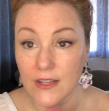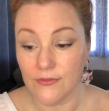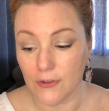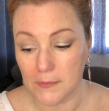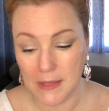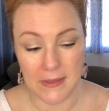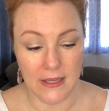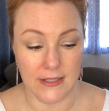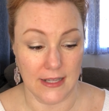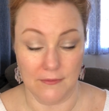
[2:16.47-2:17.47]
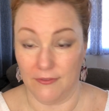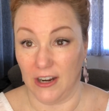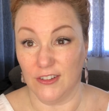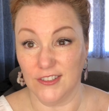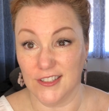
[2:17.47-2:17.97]
For me, because I'm
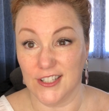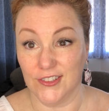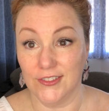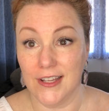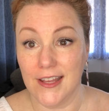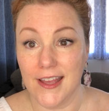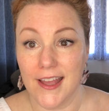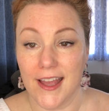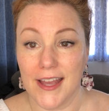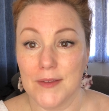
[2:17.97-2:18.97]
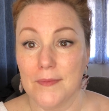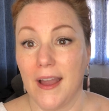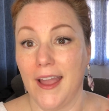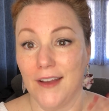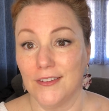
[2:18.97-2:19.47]
freckled too,
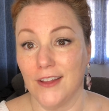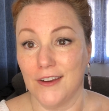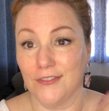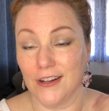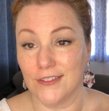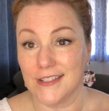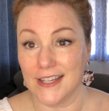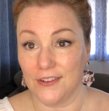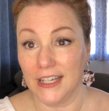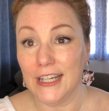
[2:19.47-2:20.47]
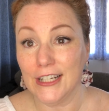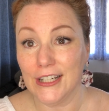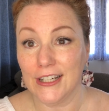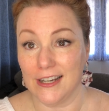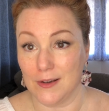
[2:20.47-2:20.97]
I have a lot of freckles down
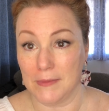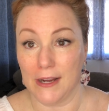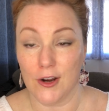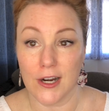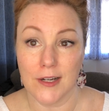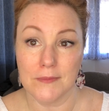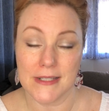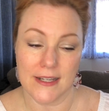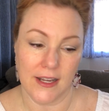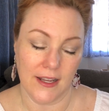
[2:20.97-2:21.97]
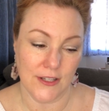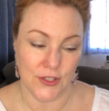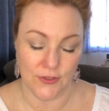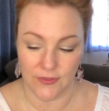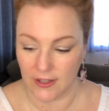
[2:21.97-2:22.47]
here and on my arms, and I
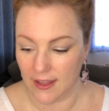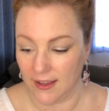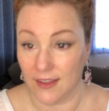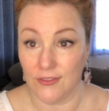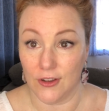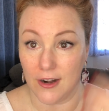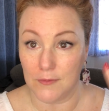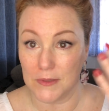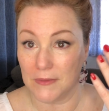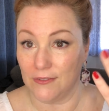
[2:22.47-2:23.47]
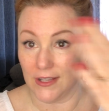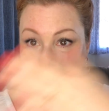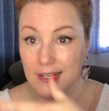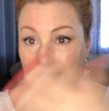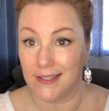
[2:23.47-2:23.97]
do feel like if you got up to my
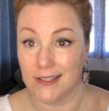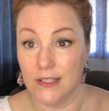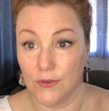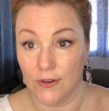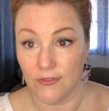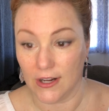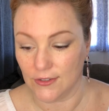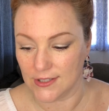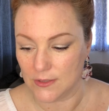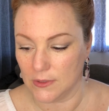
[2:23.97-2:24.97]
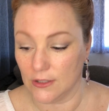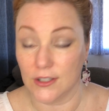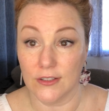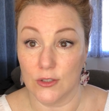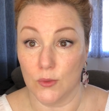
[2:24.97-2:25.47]
face and I had 0 freckles, it would
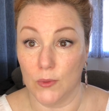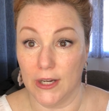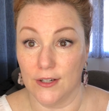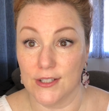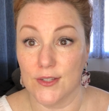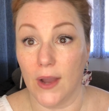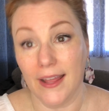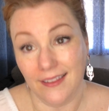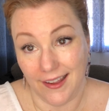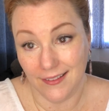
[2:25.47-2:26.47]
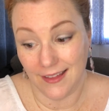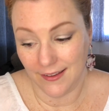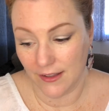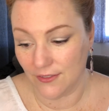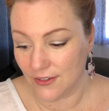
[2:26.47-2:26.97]
look a little weird. So I like light
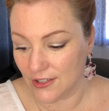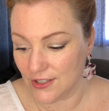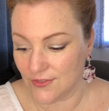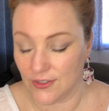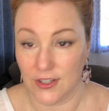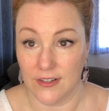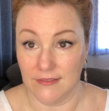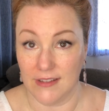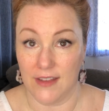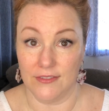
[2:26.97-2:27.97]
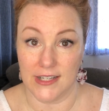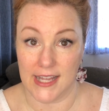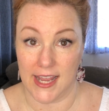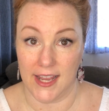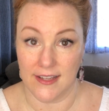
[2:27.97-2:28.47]
coverage for
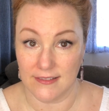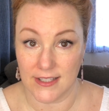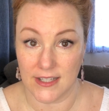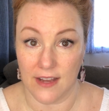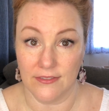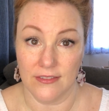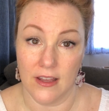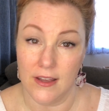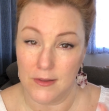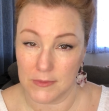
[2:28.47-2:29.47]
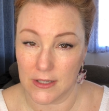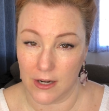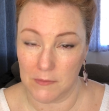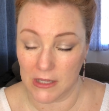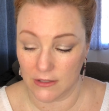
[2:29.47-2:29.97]
everyday stuff. Sorry,
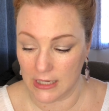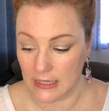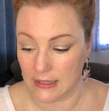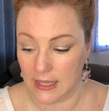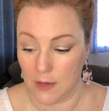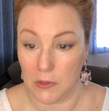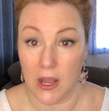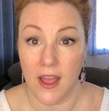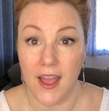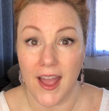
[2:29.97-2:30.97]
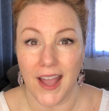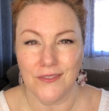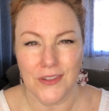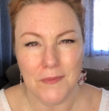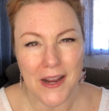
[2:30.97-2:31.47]
I'm not looking at the camera. I'm
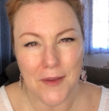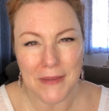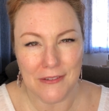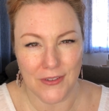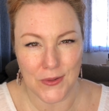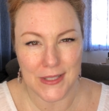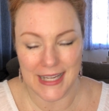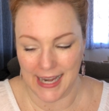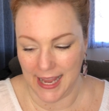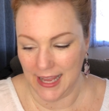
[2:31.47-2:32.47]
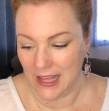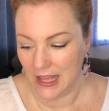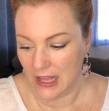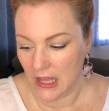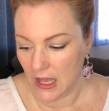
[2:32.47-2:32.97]
filming on my phone today
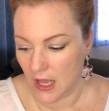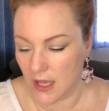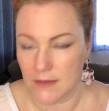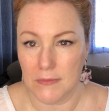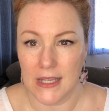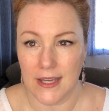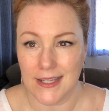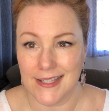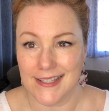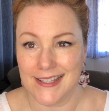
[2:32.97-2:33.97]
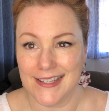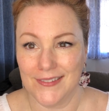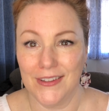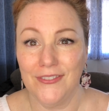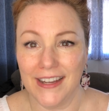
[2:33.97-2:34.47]
because
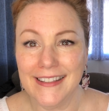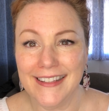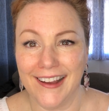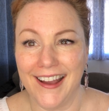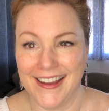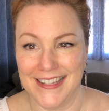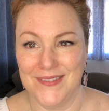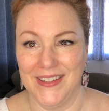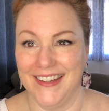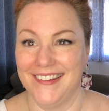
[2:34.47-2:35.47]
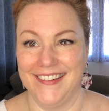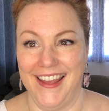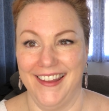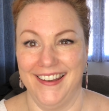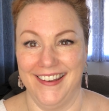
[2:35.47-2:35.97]
we finally got high-speed internet.